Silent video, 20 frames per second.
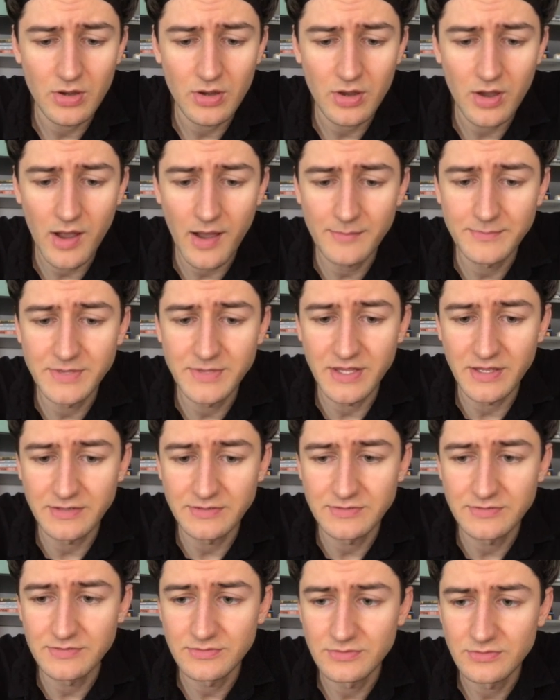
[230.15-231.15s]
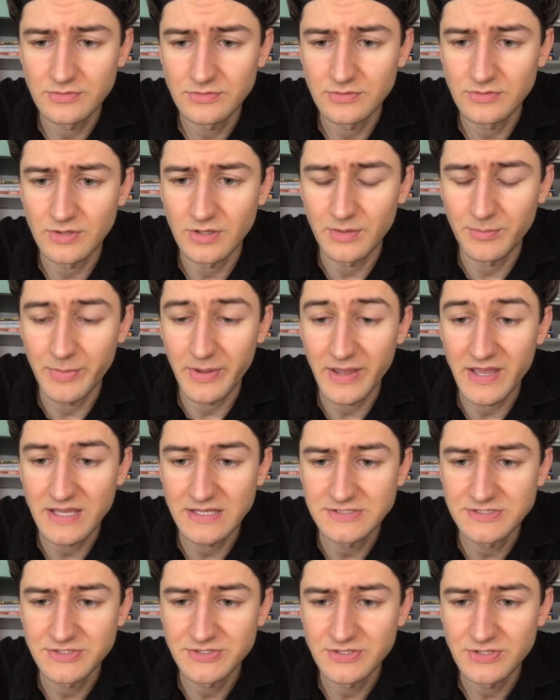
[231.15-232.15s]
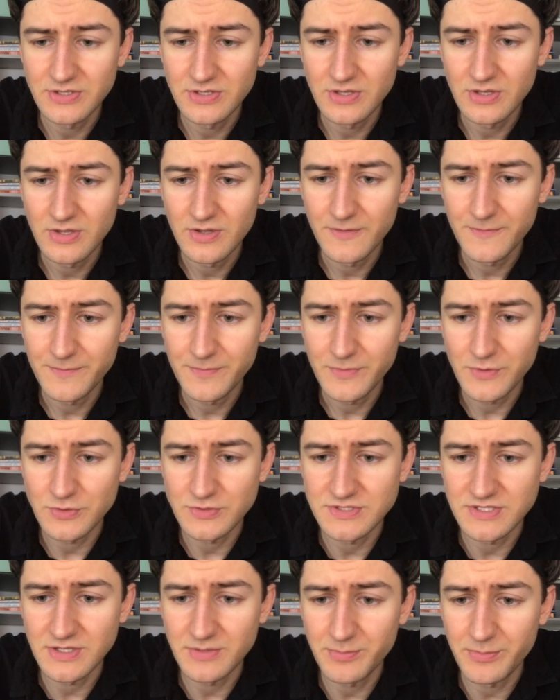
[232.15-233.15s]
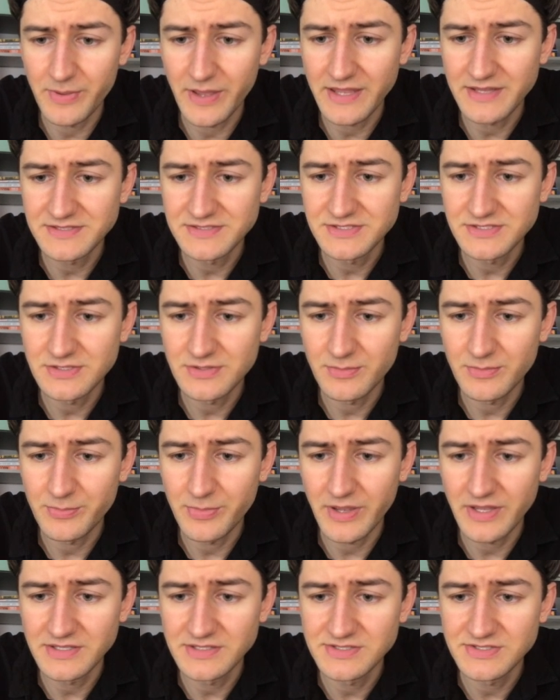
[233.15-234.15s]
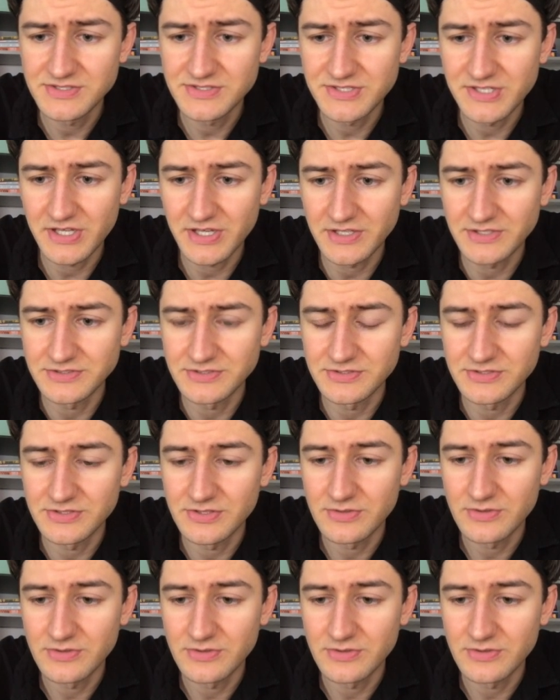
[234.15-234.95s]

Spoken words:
update the page, you see page changed.